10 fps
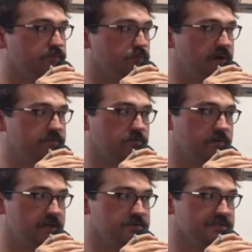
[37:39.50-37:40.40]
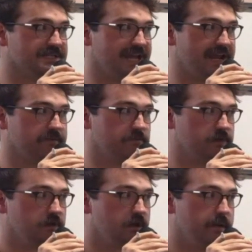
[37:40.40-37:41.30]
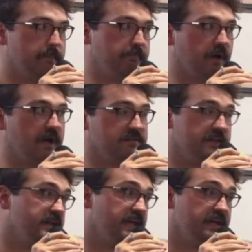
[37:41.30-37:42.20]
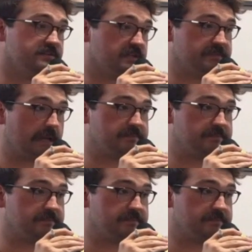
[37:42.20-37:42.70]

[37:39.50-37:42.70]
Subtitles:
whenever he was at Stanford. But then again, sometimes